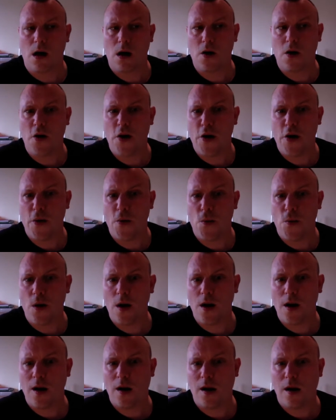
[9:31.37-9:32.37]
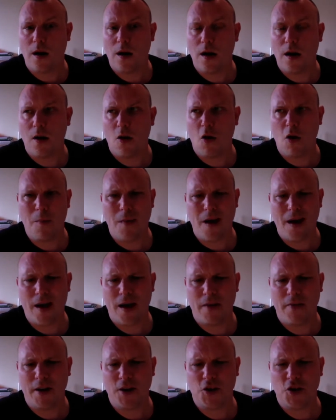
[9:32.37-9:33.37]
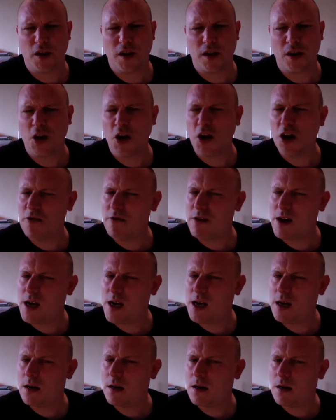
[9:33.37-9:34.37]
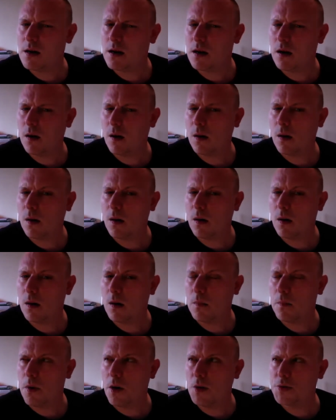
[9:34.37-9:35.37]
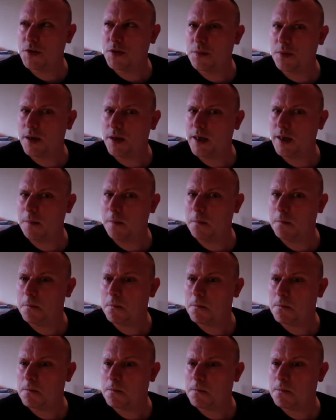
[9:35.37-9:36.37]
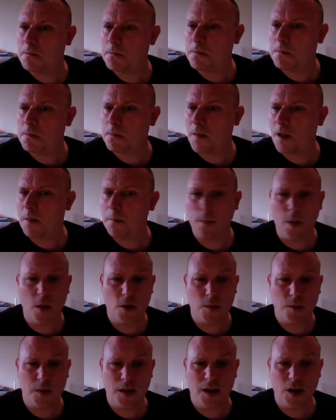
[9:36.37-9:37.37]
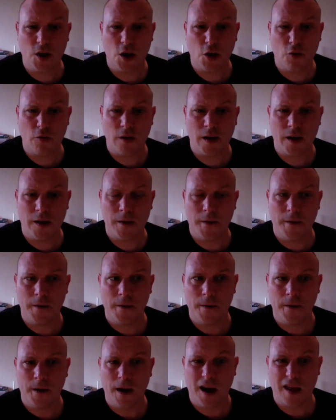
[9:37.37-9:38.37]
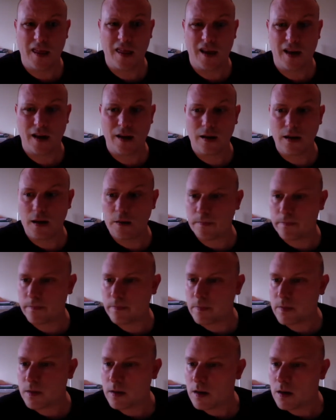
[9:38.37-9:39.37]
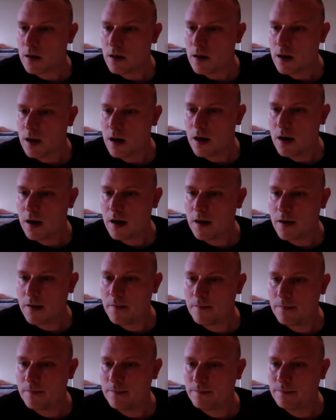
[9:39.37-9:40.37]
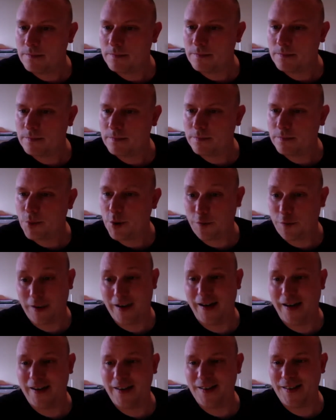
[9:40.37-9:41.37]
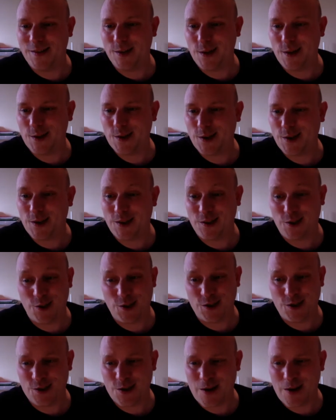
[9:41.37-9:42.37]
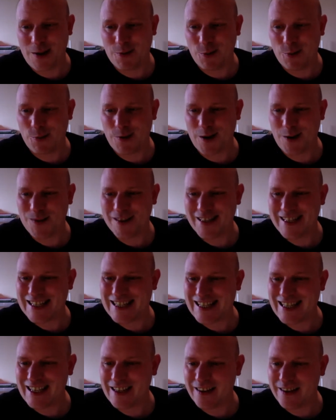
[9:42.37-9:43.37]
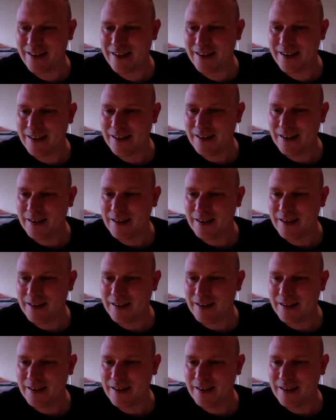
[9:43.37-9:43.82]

No. Or I might have actually in curry. Possibly in curry, I think. Butterfly says that she doesn't know how to pronounce it either.